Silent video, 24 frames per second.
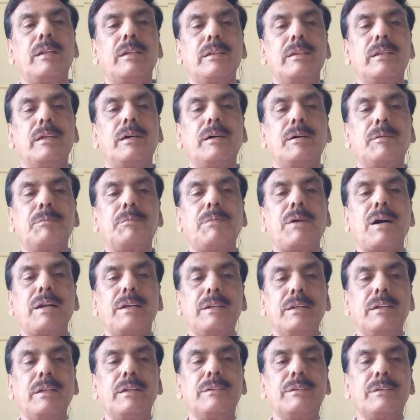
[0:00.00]
The
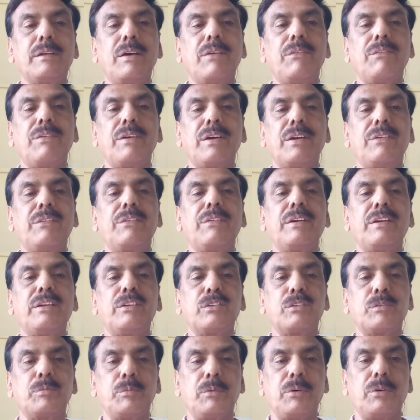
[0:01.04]
particles are very, very
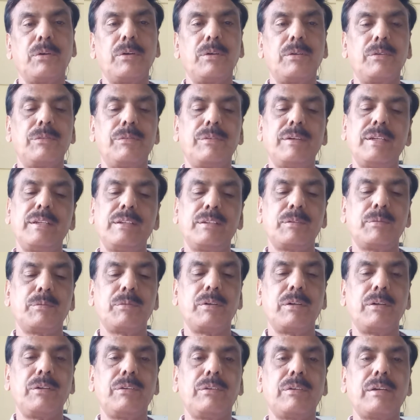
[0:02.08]
small, very small.
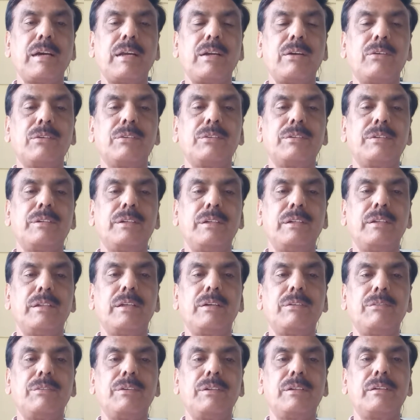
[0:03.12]
You cannot see
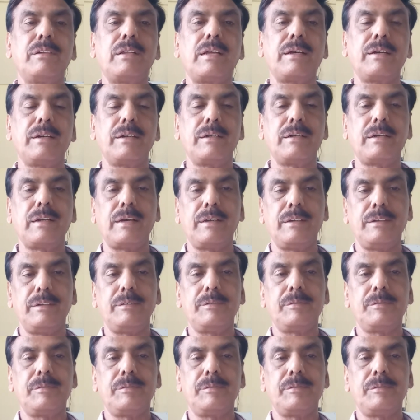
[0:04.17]
them with naked eye.